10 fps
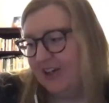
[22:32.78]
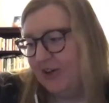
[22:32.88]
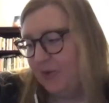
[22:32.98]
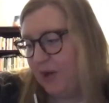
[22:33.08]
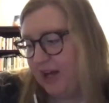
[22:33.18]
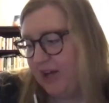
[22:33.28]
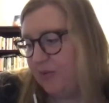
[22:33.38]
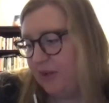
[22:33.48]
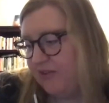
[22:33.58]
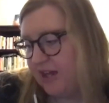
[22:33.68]
Well,
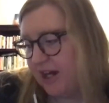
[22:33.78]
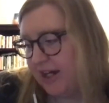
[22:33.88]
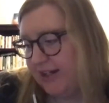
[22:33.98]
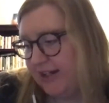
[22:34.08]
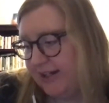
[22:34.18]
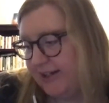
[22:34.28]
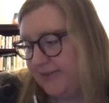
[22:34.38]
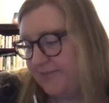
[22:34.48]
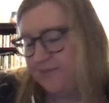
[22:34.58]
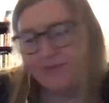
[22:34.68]
we've got
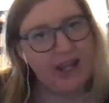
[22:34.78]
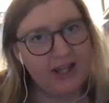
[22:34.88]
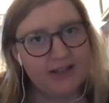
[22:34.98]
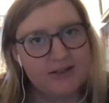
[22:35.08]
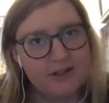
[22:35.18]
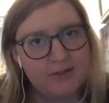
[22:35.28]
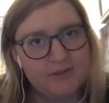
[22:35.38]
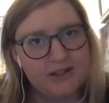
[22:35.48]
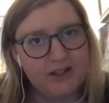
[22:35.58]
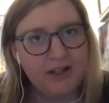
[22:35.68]
the
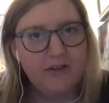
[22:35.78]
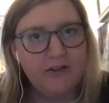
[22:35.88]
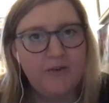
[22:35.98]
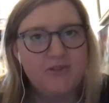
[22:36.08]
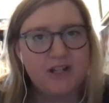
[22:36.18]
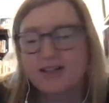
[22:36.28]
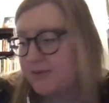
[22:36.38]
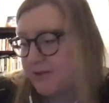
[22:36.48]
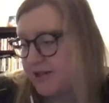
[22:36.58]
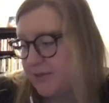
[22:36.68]
excerpt from Justice
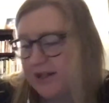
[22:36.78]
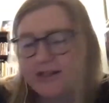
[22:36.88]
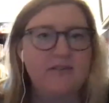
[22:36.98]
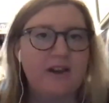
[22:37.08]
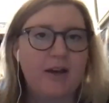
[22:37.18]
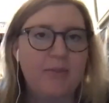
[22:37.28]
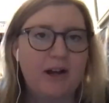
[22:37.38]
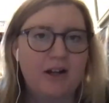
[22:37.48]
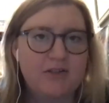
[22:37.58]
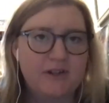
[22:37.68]
Perspective up at
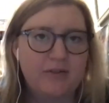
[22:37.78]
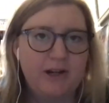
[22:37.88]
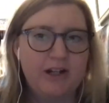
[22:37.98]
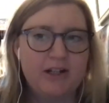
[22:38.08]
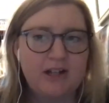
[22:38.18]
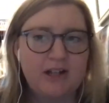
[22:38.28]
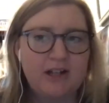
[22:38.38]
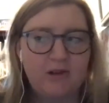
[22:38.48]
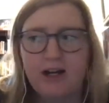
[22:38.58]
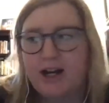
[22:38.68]

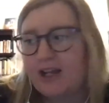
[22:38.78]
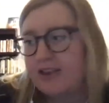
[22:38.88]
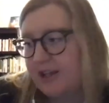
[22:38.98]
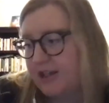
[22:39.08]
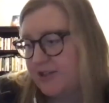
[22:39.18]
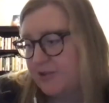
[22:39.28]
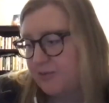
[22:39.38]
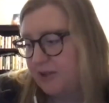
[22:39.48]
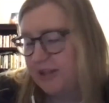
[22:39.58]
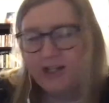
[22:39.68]
oxfordamerican.org. I think it's a
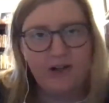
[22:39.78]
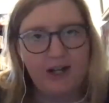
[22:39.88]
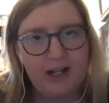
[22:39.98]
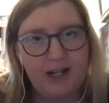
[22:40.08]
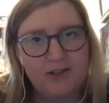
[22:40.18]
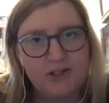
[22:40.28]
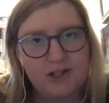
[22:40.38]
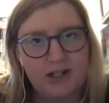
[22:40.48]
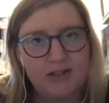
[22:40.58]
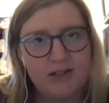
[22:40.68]
really great
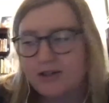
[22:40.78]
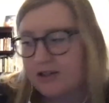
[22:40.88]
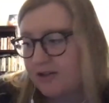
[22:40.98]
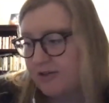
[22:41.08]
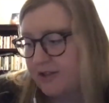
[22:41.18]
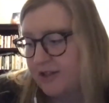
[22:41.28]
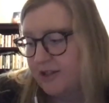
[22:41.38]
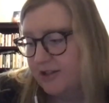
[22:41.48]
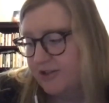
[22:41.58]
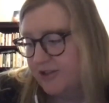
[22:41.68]
entry into
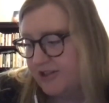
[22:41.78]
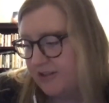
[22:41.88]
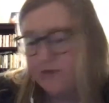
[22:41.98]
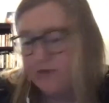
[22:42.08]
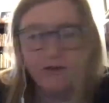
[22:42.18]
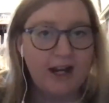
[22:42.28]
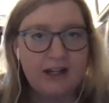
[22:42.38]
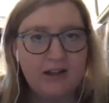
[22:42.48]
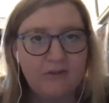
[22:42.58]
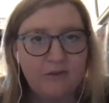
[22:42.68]
just the
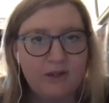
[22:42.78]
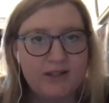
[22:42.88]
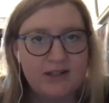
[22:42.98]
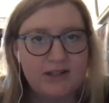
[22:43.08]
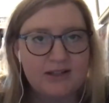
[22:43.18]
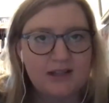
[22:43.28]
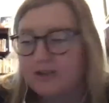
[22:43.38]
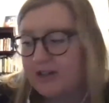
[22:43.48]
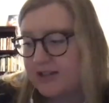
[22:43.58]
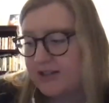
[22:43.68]
variety of voices that
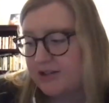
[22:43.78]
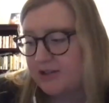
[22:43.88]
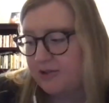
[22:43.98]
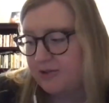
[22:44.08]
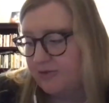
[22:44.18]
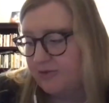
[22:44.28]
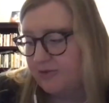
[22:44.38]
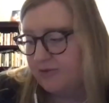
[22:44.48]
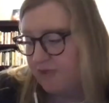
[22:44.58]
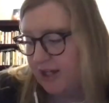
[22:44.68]
you'll get to
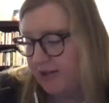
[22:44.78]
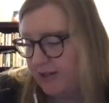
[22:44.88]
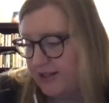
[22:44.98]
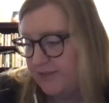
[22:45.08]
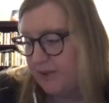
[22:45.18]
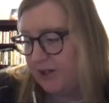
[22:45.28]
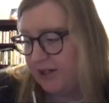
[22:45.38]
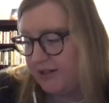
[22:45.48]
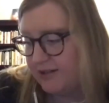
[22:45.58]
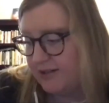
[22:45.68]

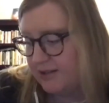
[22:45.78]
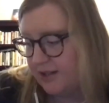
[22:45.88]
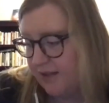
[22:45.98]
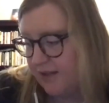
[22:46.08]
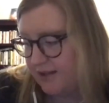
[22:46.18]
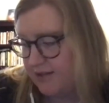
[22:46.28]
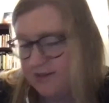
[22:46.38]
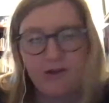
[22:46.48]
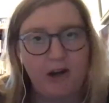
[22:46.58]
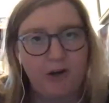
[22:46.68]
experience in this.
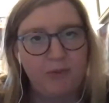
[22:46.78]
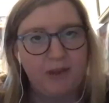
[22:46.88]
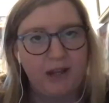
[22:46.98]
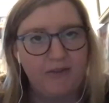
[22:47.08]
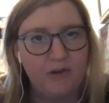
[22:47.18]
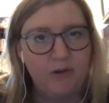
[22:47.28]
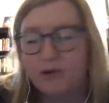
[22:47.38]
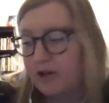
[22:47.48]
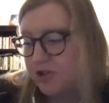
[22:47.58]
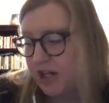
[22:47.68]
So I hope that everyone will
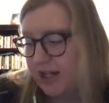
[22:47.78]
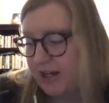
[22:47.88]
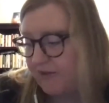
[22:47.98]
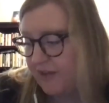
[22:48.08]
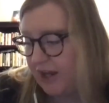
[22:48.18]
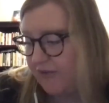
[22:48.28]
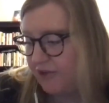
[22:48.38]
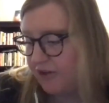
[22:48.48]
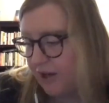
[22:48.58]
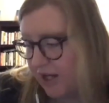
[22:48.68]
go check it out if they haven't
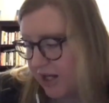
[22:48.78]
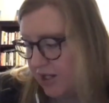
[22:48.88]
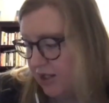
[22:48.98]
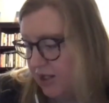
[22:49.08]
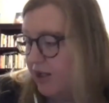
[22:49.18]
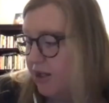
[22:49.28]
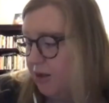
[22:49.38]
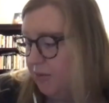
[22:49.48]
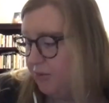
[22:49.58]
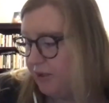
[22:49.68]
already.
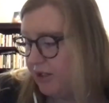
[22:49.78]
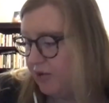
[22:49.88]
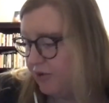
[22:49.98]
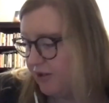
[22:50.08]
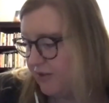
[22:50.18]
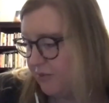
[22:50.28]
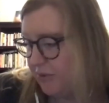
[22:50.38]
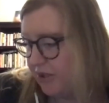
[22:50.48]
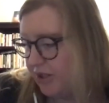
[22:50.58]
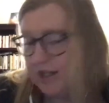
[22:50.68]
Pre-order the
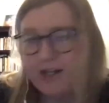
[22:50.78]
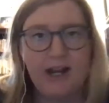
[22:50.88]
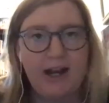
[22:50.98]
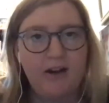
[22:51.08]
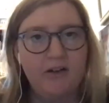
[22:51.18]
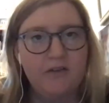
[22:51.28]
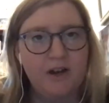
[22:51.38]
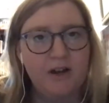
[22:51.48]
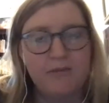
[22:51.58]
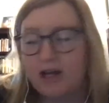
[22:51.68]
book now
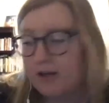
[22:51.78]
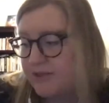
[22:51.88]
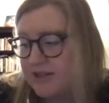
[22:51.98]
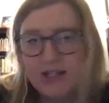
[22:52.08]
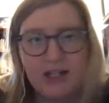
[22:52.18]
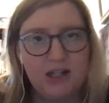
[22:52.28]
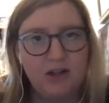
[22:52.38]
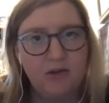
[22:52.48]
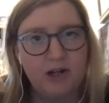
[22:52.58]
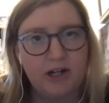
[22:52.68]
from Hub City
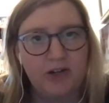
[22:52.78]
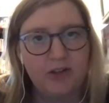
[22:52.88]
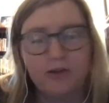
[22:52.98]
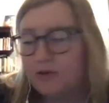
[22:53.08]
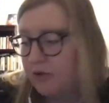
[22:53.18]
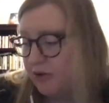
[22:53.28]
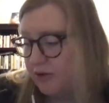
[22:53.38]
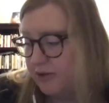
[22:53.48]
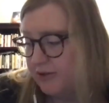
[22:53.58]
or your local